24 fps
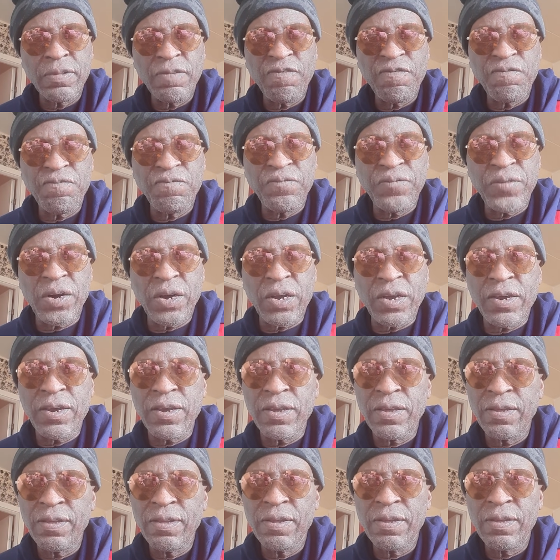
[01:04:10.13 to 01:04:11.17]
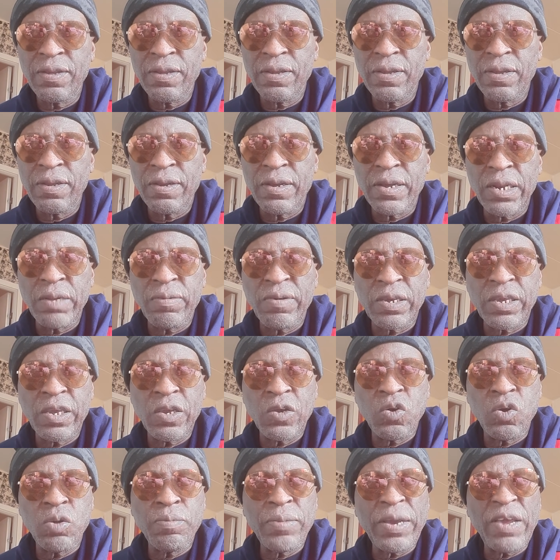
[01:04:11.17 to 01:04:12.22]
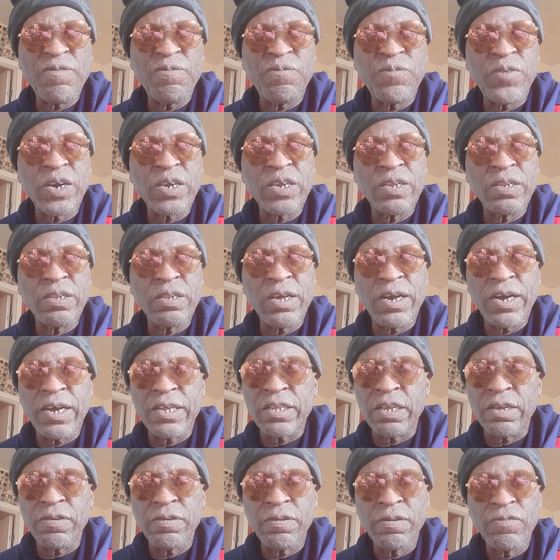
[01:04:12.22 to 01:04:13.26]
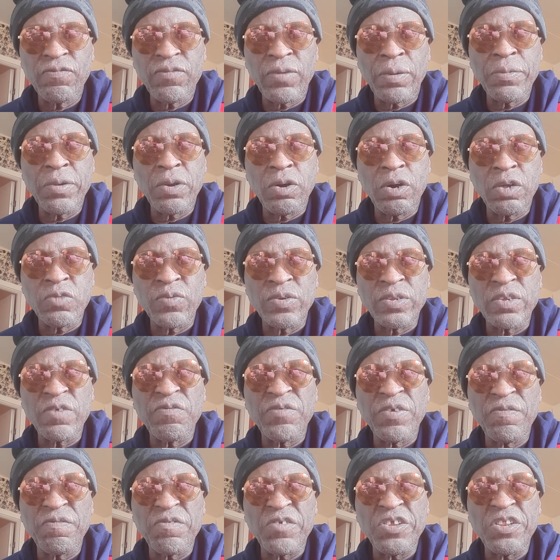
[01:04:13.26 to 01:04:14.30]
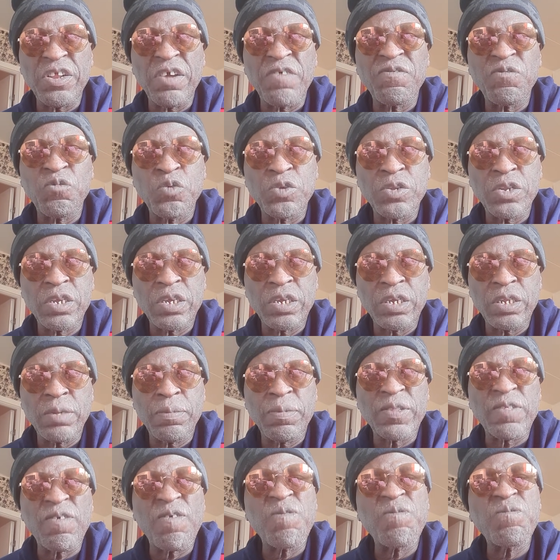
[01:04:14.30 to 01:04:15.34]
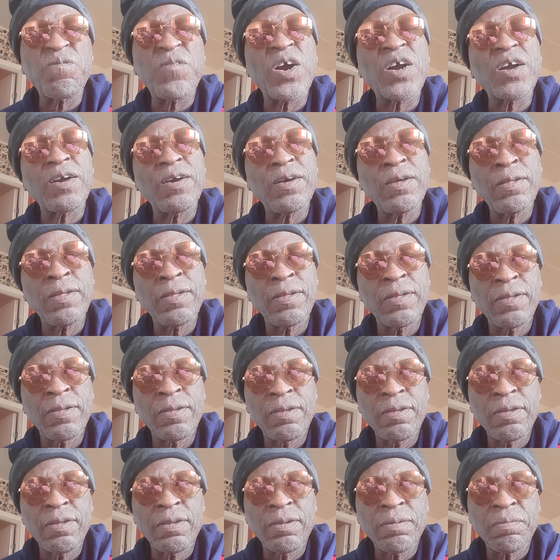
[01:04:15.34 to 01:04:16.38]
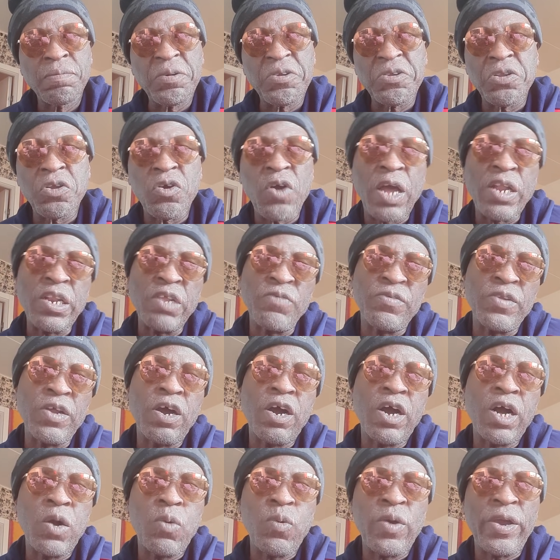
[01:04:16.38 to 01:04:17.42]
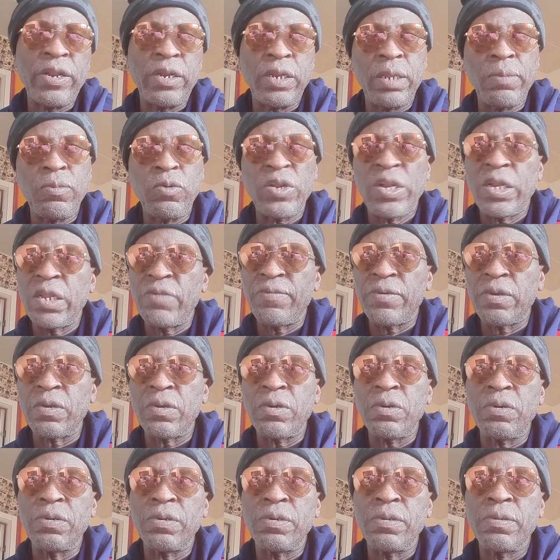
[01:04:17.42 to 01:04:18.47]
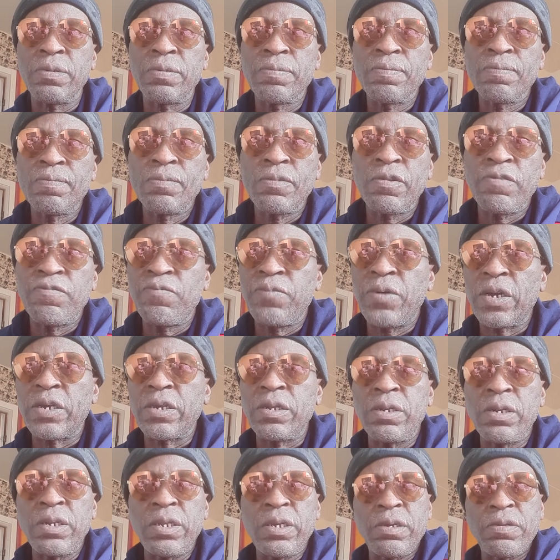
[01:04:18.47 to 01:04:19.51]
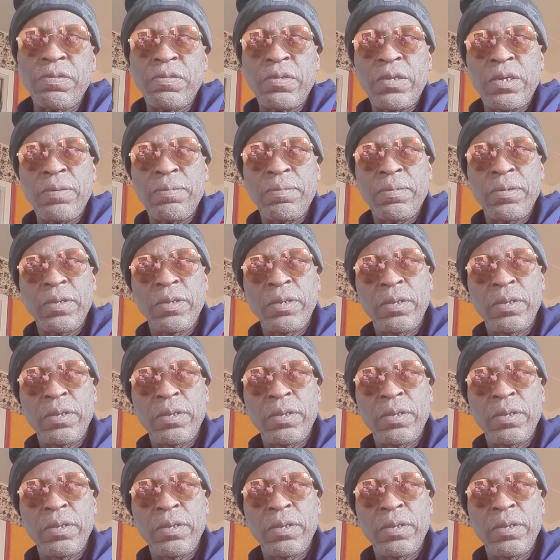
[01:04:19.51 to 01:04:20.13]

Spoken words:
Fuck. I never kick out my fucking daughter from the house when she's 15 or 14, motherfucker. But now I live in an all white neighborhood, living good. Fucking niggas, them.